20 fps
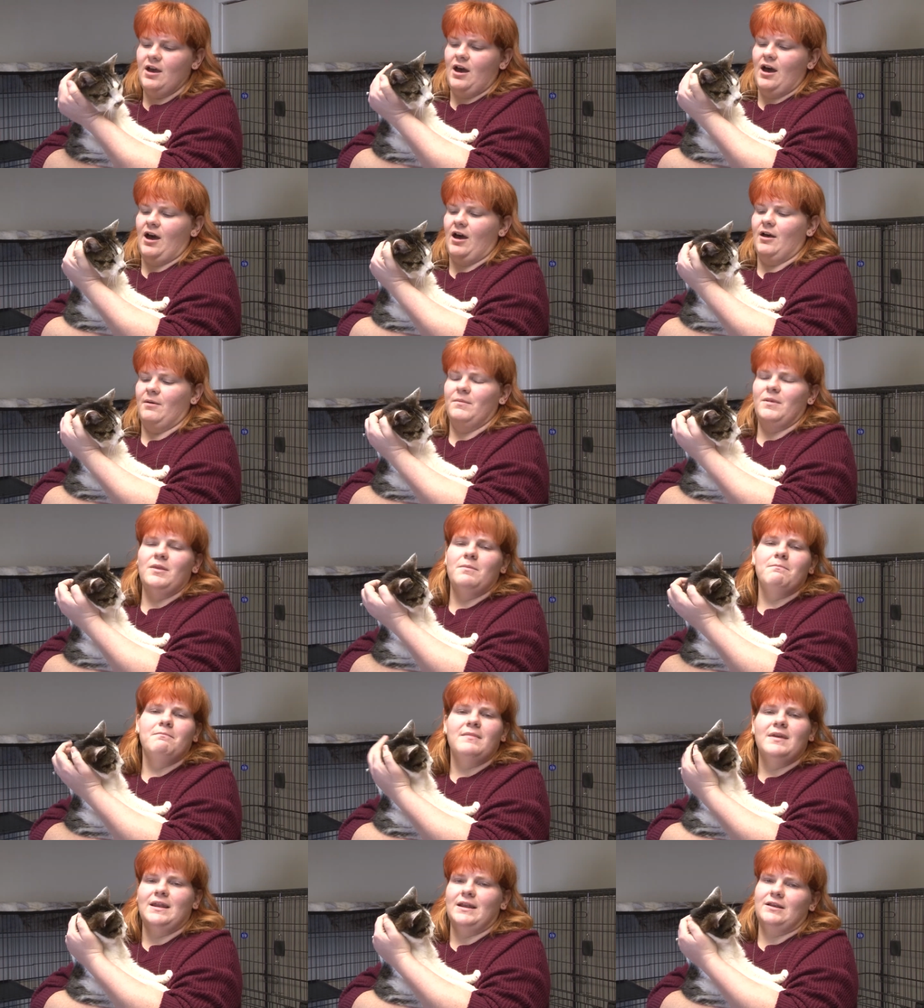Um,
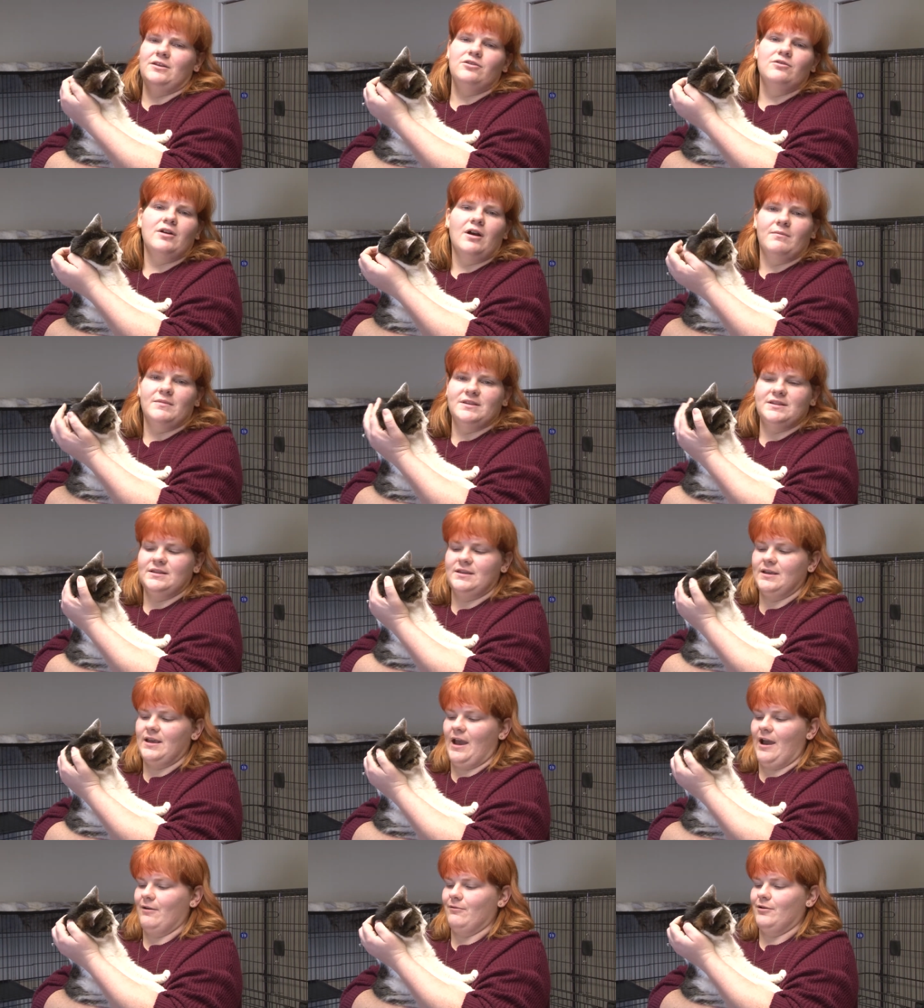minute you come into the
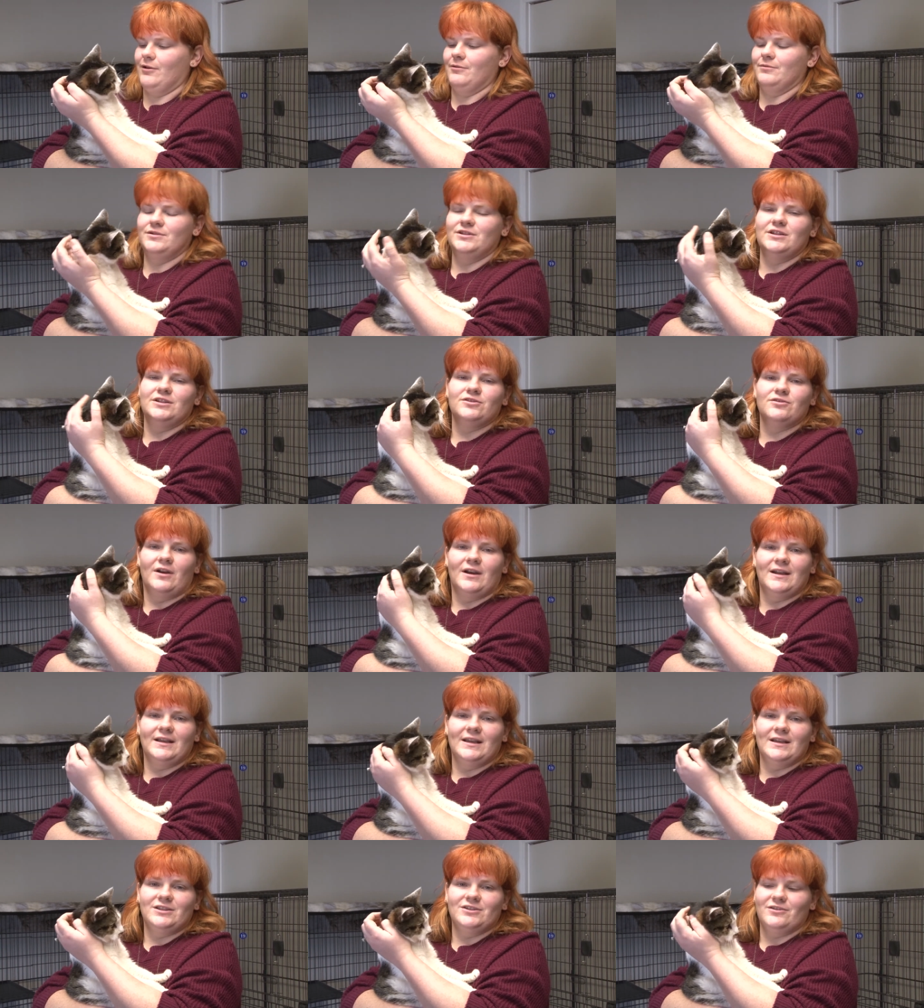cat room, she's trying
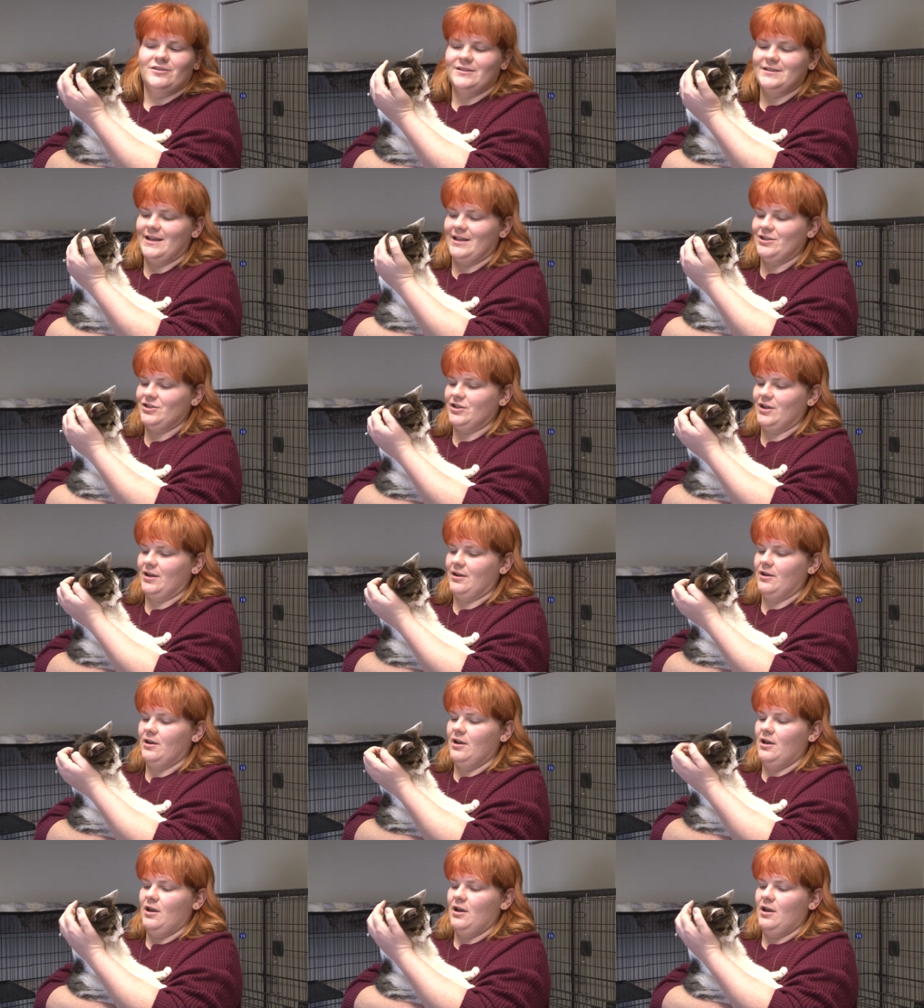to get your attention.